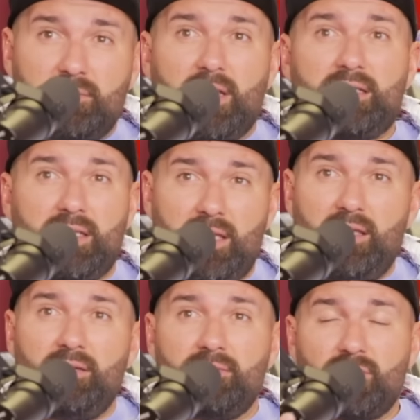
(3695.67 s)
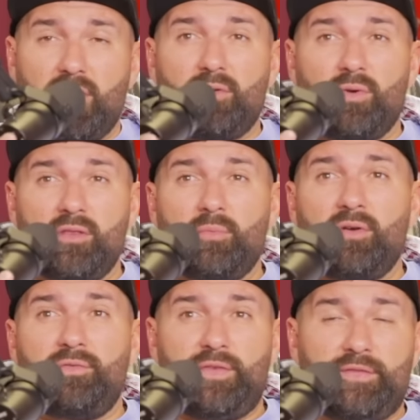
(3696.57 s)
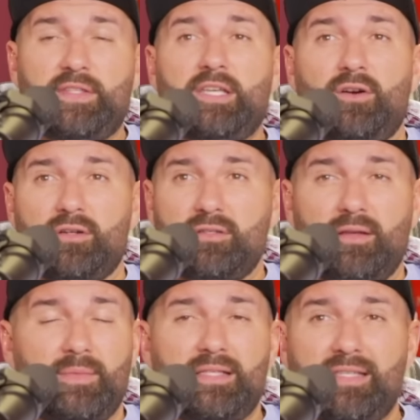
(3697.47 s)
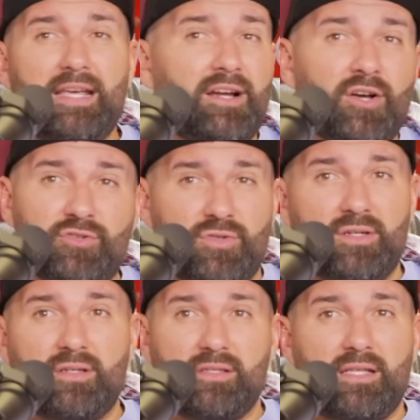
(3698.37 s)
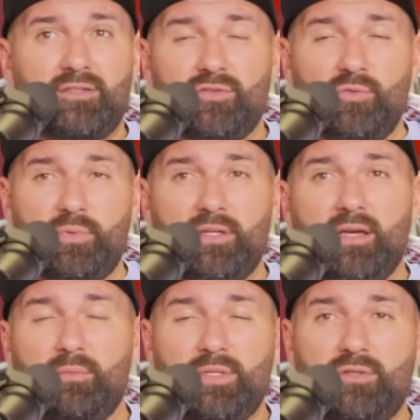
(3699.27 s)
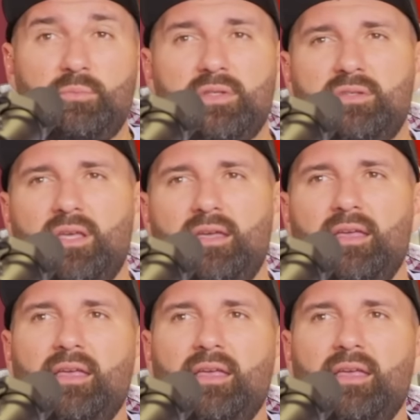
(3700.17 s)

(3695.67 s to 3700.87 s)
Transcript: That's a key. Try to run the ball 50 yards. I'm not saying 100 because that's stupid. That would be stupid to say.